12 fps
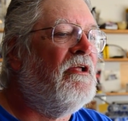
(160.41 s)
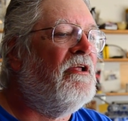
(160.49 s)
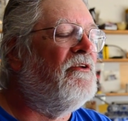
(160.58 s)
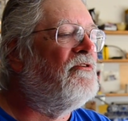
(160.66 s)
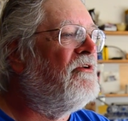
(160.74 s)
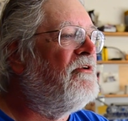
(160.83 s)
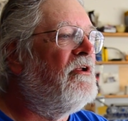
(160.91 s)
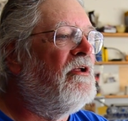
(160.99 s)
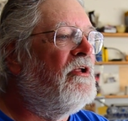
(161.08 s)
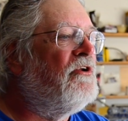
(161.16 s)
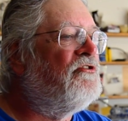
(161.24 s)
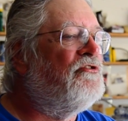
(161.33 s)
is,
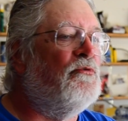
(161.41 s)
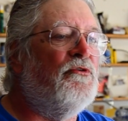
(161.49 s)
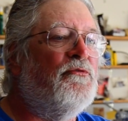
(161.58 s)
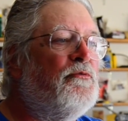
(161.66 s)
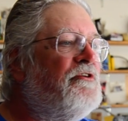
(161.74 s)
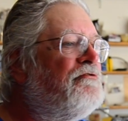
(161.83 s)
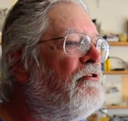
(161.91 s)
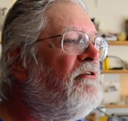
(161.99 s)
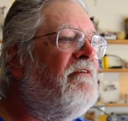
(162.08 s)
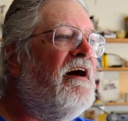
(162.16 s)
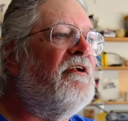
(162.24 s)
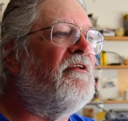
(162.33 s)
as soon as we
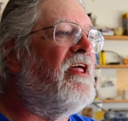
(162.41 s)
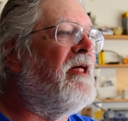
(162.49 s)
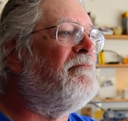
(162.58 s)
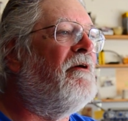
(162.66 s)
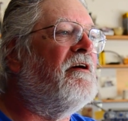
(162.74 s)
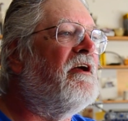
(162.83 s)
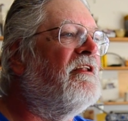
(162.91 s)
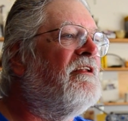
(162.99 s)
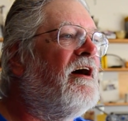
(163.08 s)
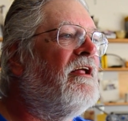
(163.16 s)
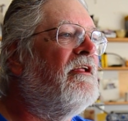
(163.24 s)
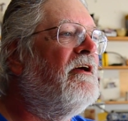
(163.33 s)
drove out of that parking
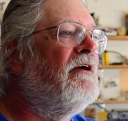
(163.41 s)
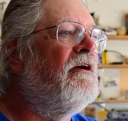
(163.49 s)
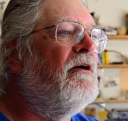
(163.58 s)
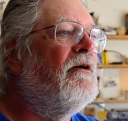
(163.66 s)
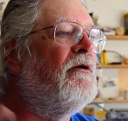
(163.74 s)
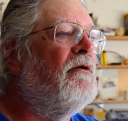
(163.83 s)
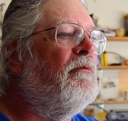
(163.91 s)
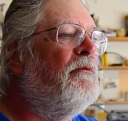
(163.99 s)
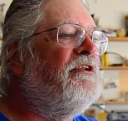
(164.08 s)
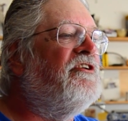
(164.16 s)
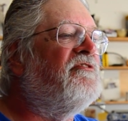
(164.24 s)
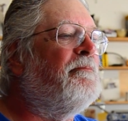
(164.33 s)
lot, we
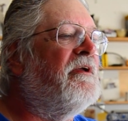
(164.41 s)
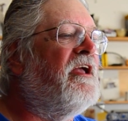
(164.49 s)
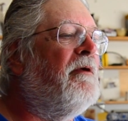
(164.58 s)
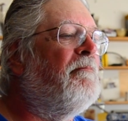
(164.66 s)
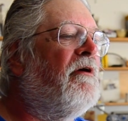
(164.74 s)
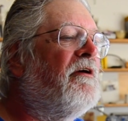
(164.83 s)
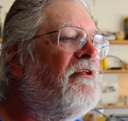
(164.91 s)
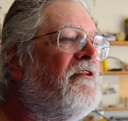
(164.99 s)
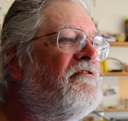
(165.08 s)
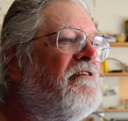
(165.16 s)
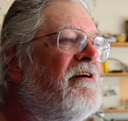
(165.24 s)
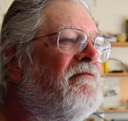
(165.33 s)
just became part of the
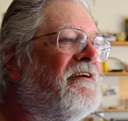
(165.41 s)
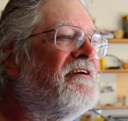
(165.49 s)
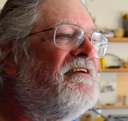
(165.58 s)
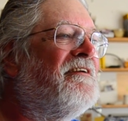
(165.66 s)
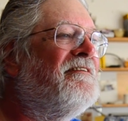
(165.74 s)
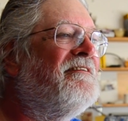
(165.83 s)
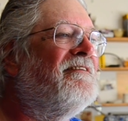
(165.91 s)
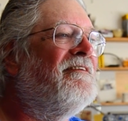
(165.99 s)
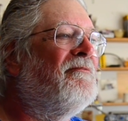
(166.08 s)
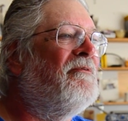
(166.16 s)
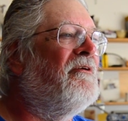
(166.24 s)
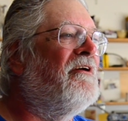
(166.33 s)
traffic.
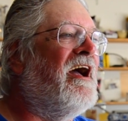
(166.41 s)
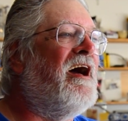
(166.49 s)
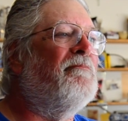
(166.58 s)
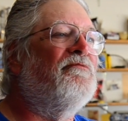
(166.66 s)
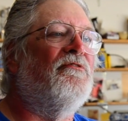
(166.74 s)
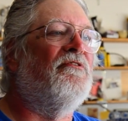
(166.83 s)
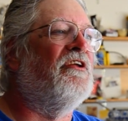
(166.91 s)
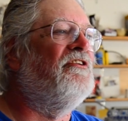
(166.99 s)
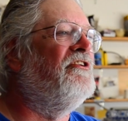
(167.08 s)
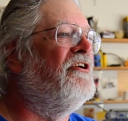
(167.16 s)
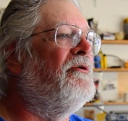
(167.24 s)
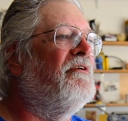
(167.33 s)
We were absolutely
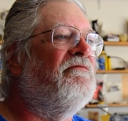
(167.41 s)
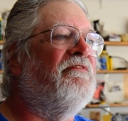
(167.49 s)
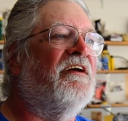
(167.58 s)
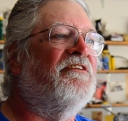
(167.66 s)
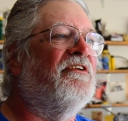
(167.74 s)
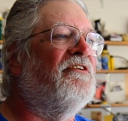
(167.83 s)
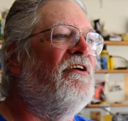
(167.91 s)
no effect at